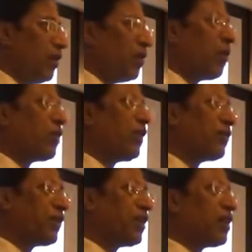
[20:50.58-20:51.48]
Not
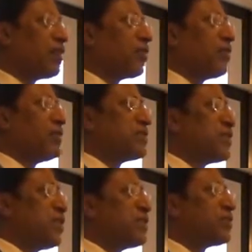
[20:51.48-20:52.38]
every control which
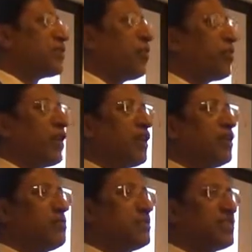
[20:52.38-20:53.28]
relates to
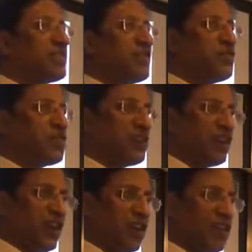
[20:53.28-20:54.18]
operating the business
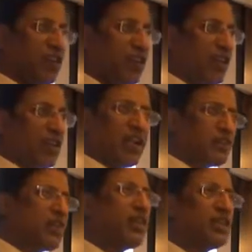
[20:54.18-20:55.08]
efficiently. That
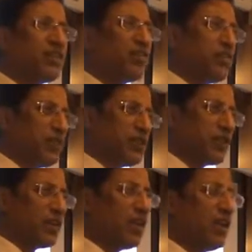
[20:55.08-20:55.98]
has got nothing to do.
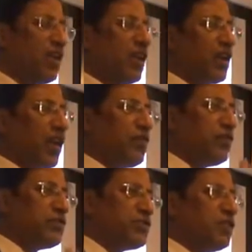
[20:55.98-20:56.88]
Now
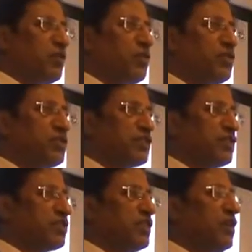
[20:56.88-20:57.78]
if you see the
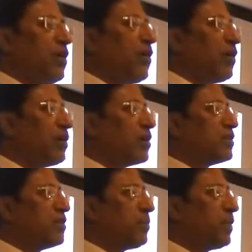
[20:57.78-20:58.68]
provisions,
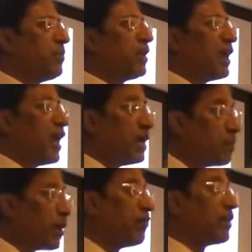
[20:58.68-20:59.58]
auditors of public
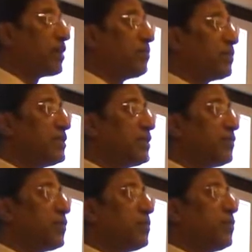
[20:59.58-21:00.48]
and private companies
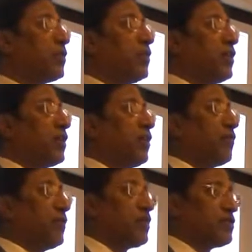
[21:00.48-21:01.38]
have to report on internal
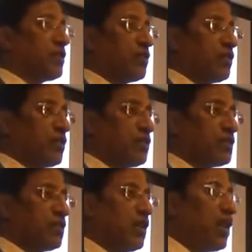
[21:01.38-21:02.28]
financial
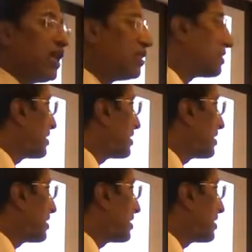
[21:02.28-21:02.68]
controls. And this